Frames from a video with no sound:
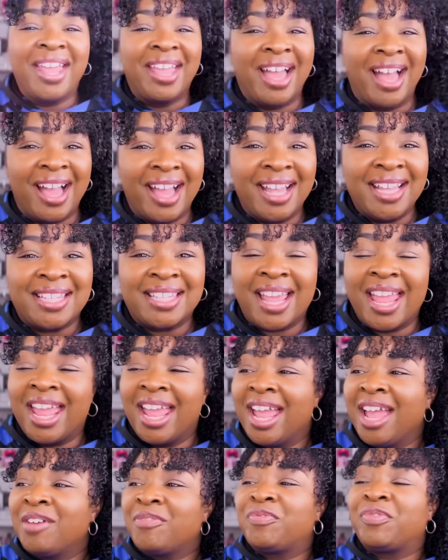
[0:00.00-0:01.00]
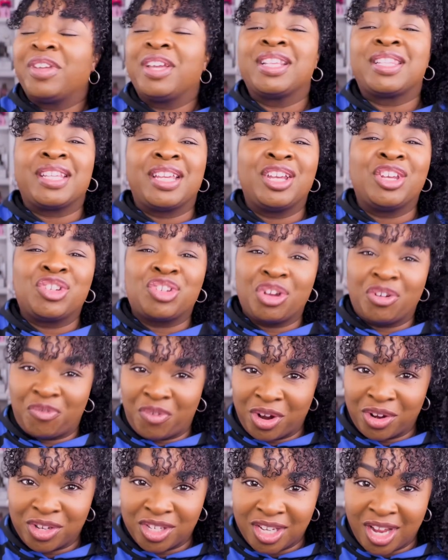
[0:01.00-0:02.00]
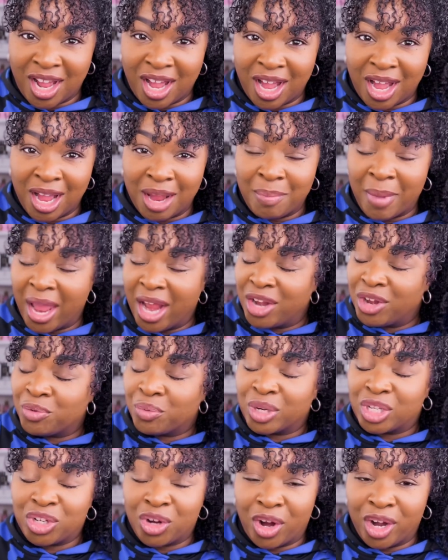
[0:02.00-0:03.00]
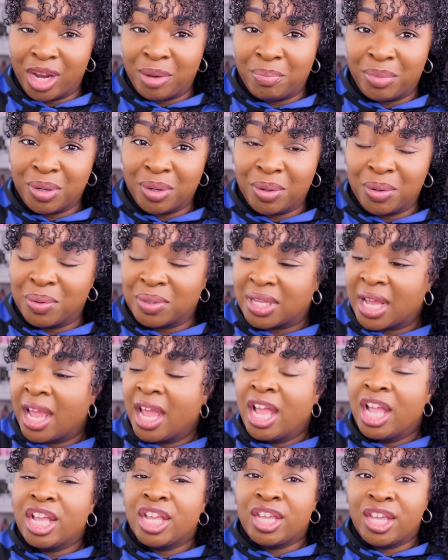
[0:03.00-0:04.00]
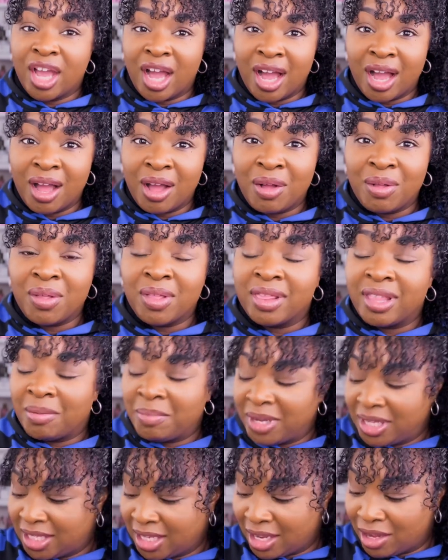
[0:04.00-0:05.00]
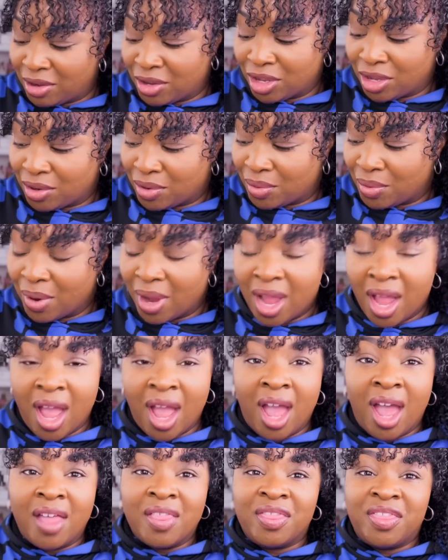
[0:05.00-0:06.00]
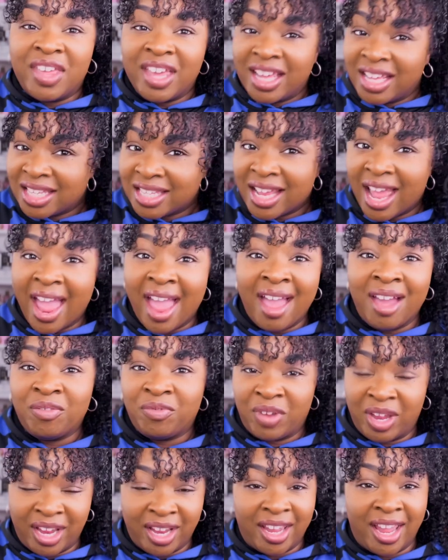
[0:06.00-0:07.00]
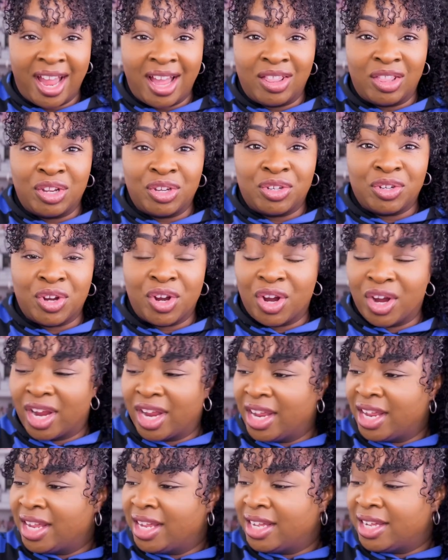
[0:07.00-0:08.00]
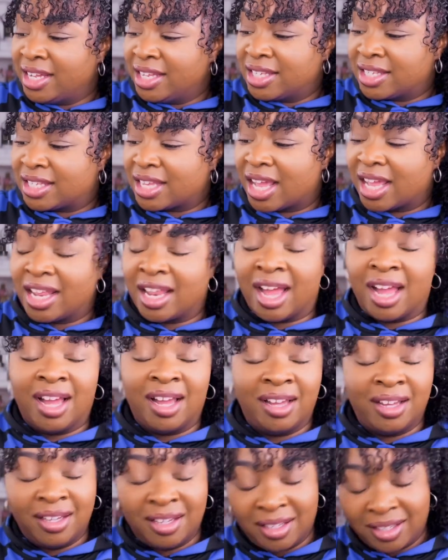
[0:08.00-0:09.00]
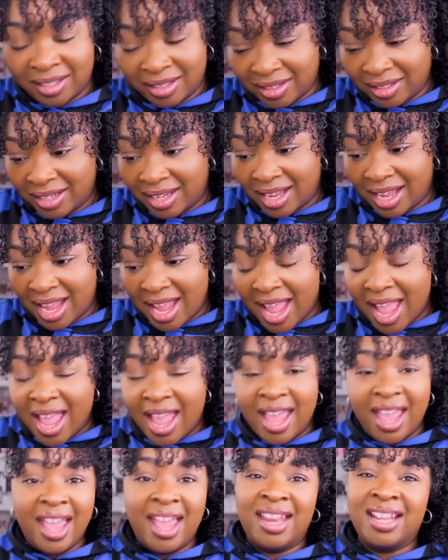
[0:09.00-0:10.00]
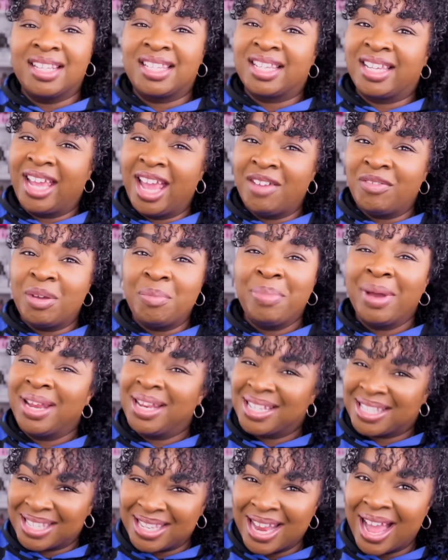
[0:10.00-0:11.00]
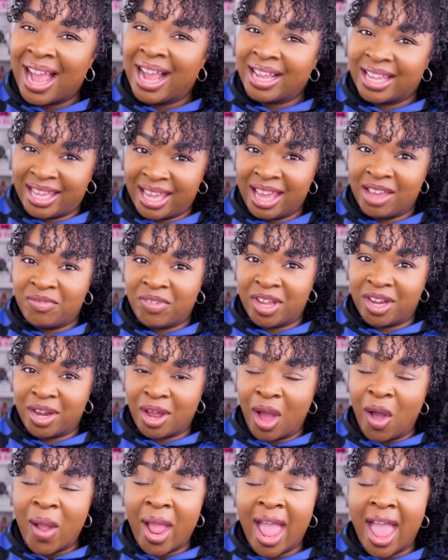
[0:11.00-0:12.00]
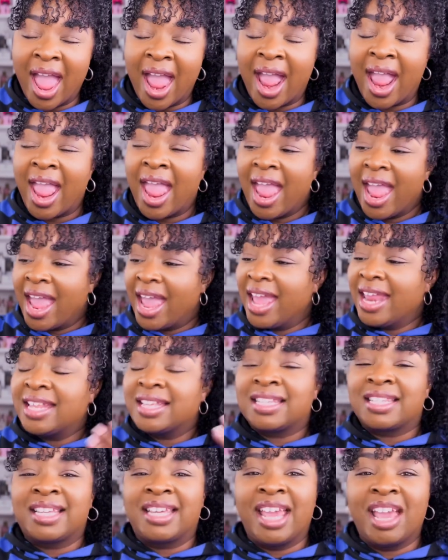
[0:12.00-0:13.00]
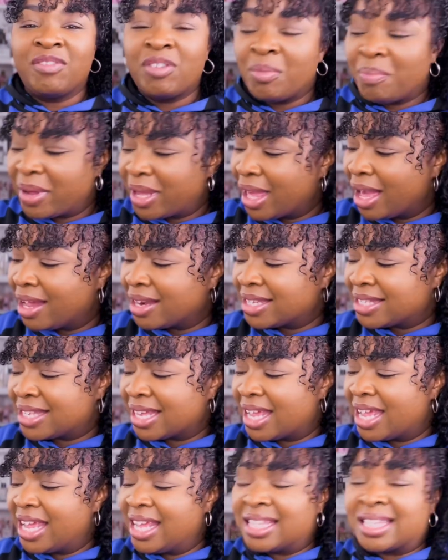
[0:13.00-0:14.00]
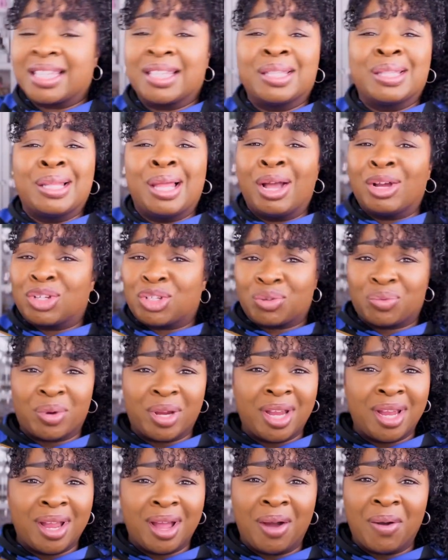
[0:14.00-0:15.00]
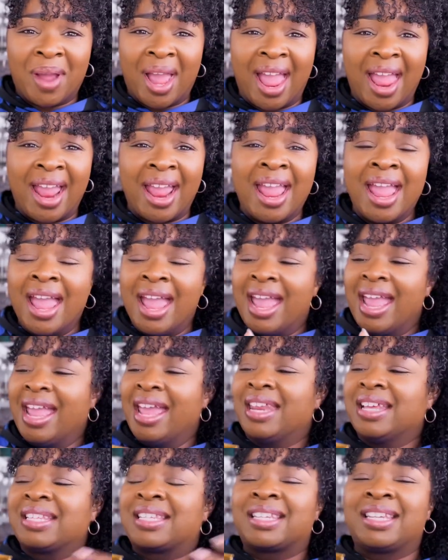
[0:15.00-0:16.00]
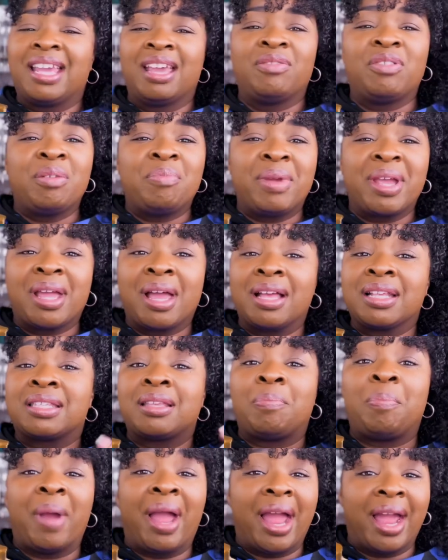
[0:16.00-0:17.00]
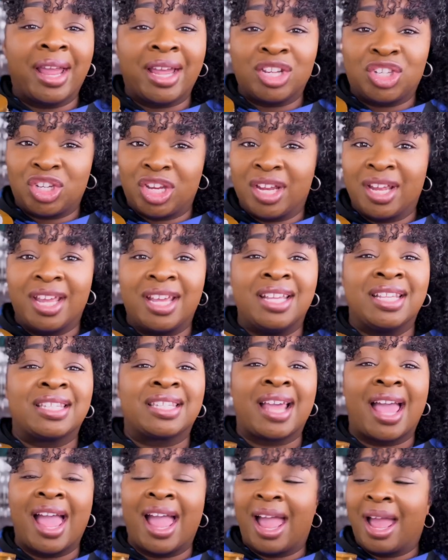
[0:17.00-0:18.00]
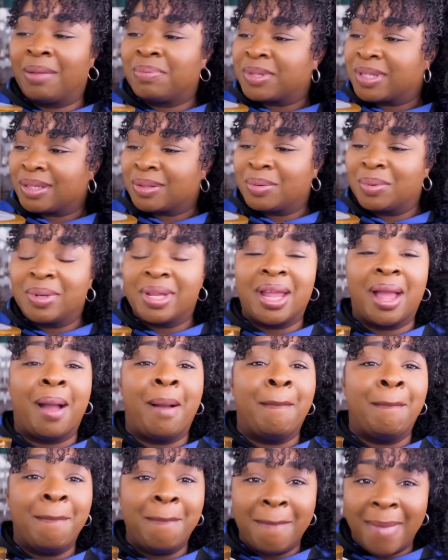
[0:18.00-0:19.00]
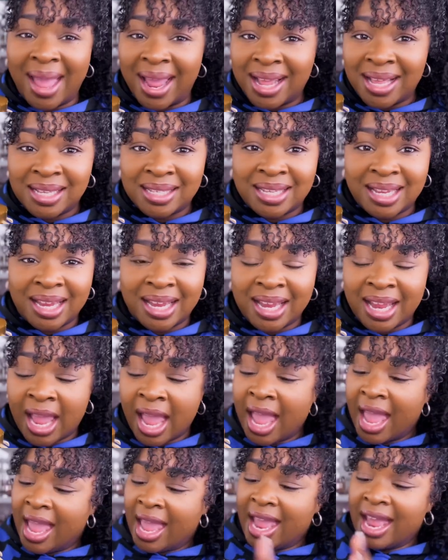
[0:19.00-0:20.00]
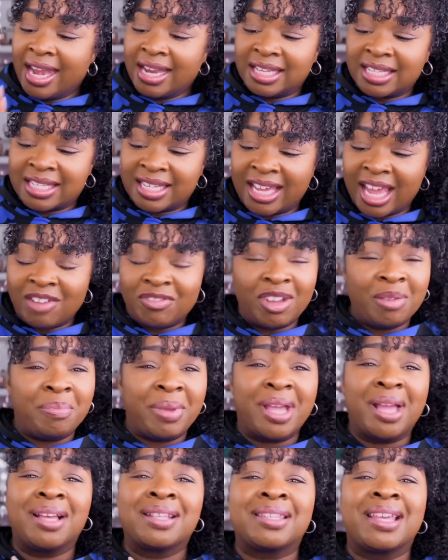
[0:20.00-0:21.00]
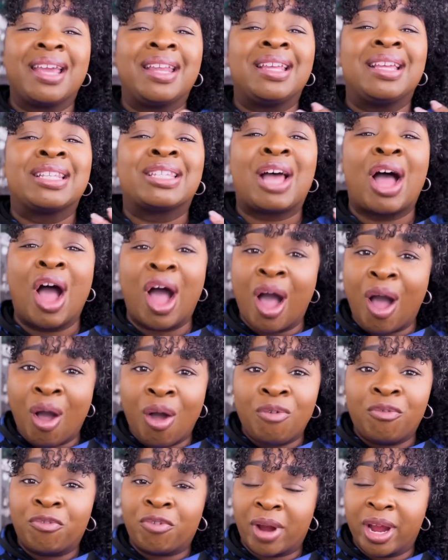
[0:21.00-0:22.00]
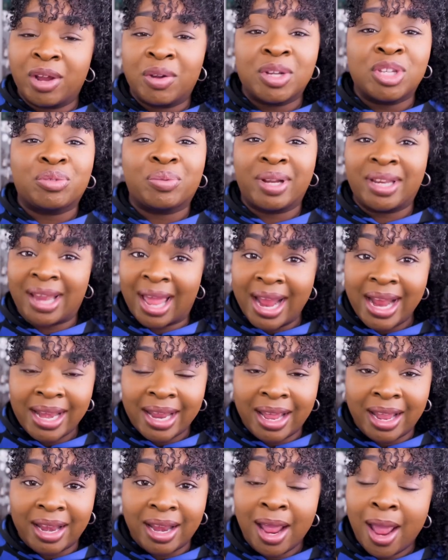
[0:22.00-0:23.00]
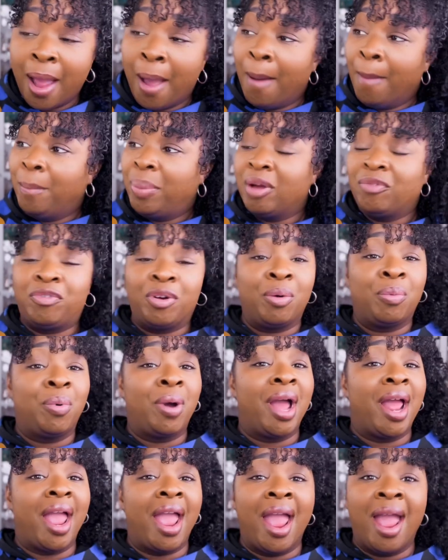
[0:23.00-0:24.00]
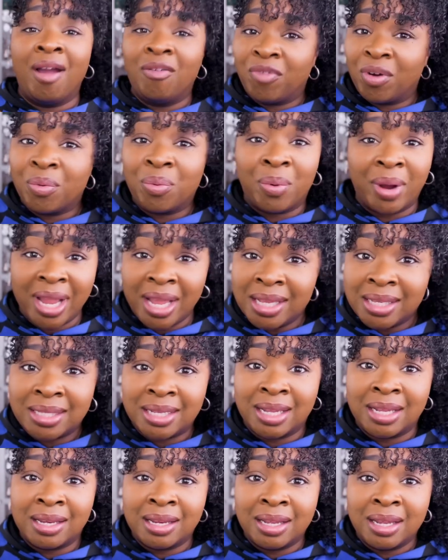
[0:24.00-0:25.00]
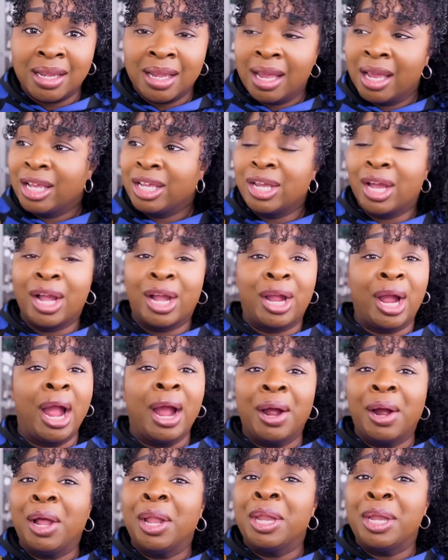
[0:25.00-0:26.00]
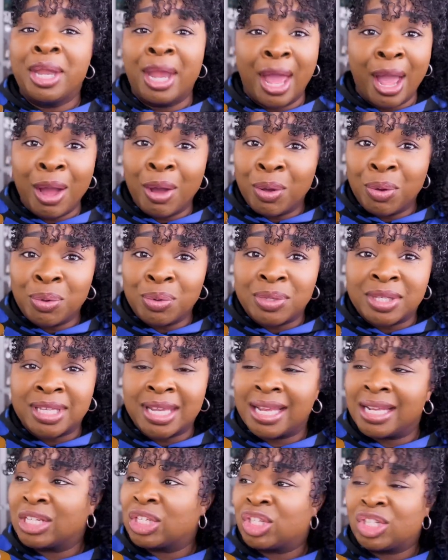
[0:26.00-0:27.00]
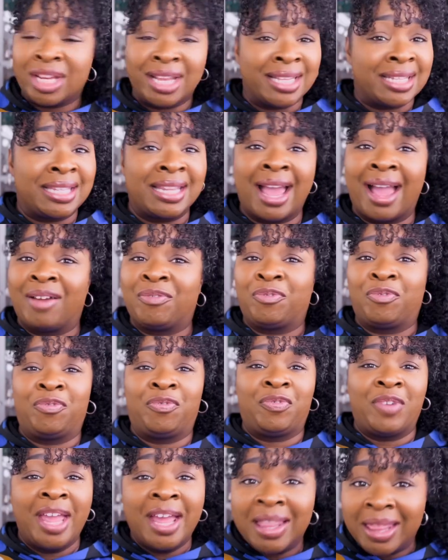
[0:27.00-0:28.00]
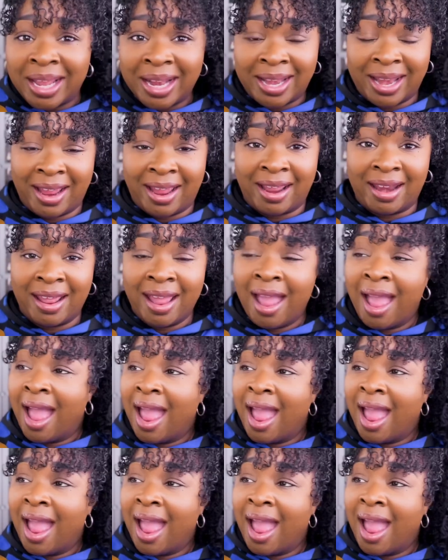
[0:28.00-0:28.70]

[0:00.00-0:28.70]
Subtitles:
guys, if this is your first time in the returning booze, y'all, let me tell you, this advent calendar is, it is given, but it's not given, okay? It is given because it's luxury, okay? It is given because the packaging is absolutely amazing. It is given because it is all fragrance related. But for whatever reason, your girl knows it's just not feeling it.